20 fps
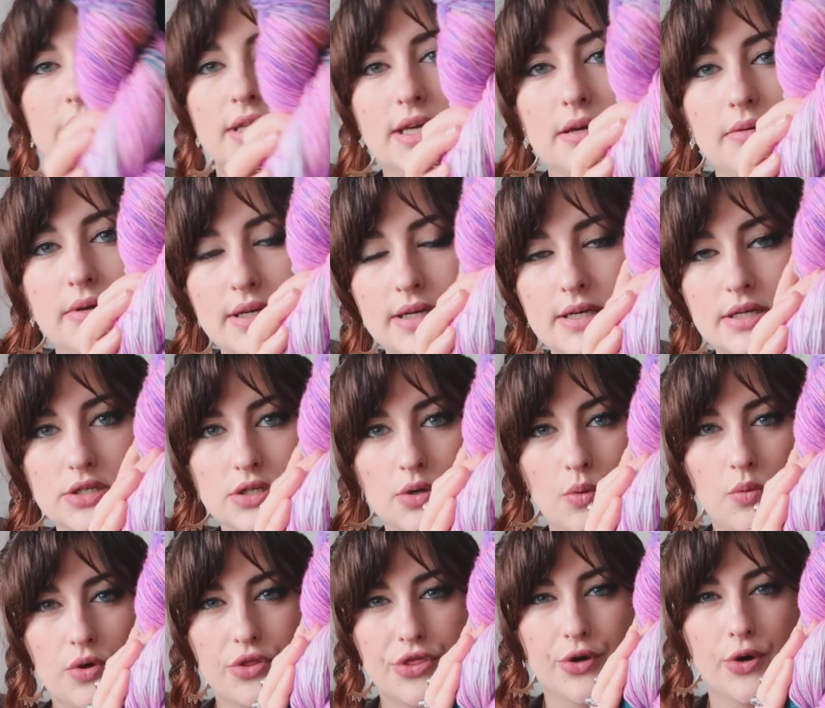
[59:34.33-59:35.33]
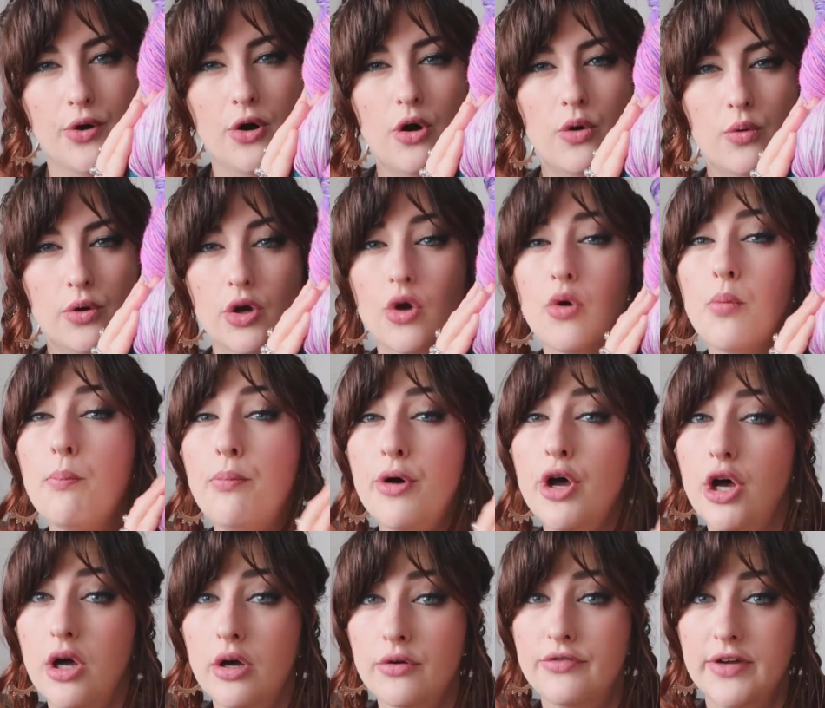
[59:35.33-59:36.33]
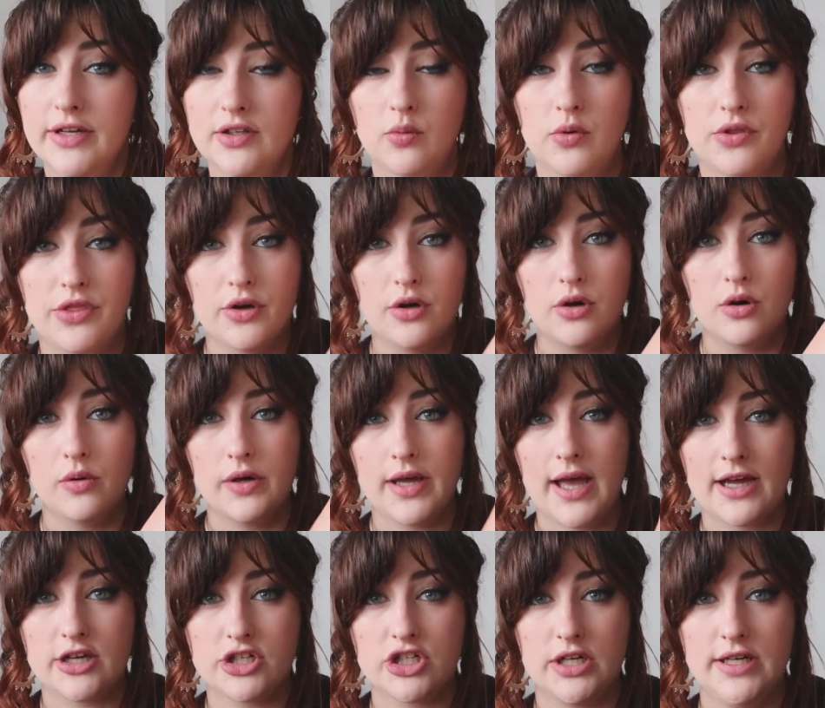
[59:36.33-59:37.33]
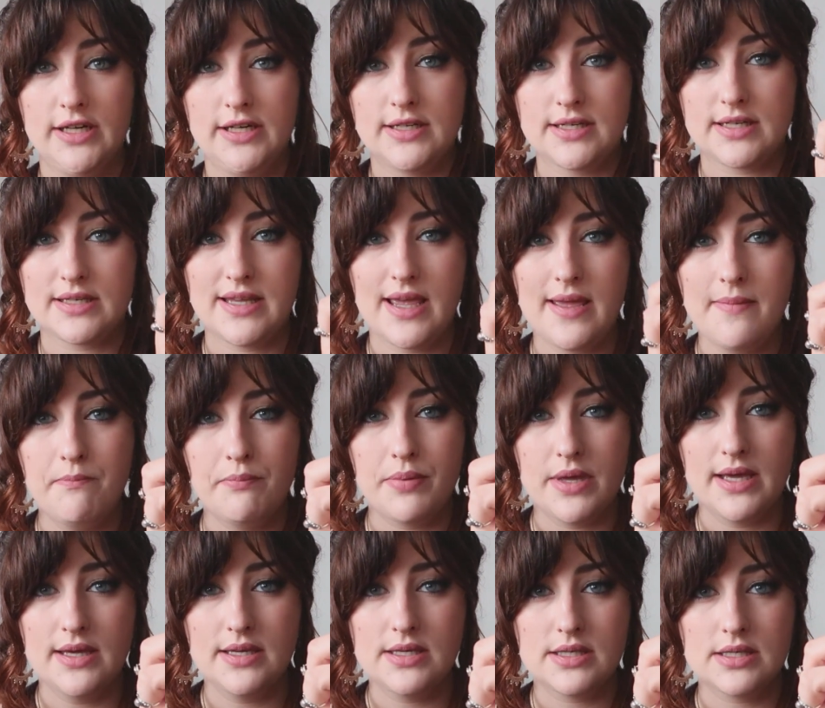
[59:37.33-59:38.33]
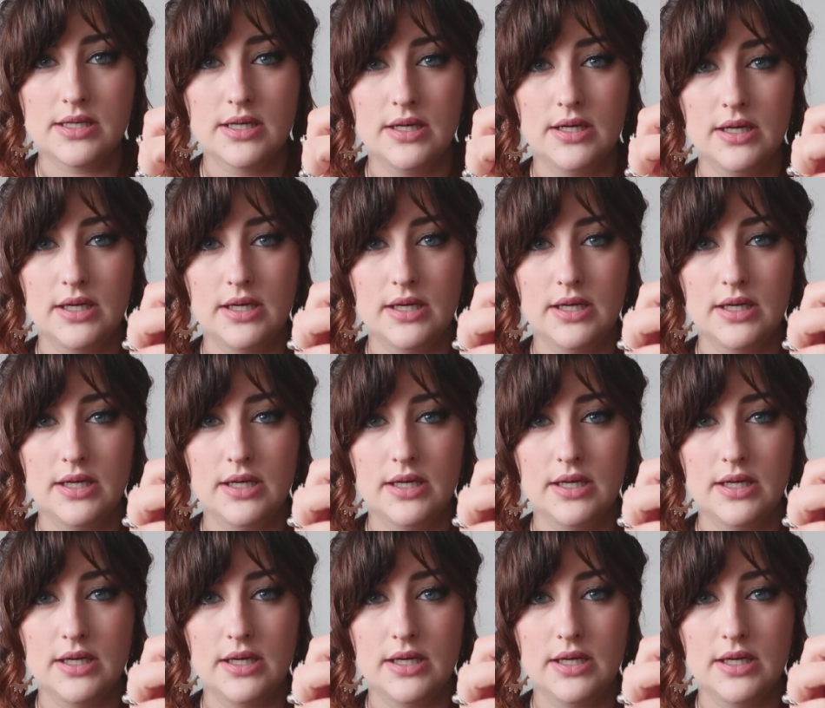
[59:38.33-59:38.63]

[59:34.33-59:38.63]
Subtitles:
Here it is with the oak. Perfect with the oak, actually. The same pinks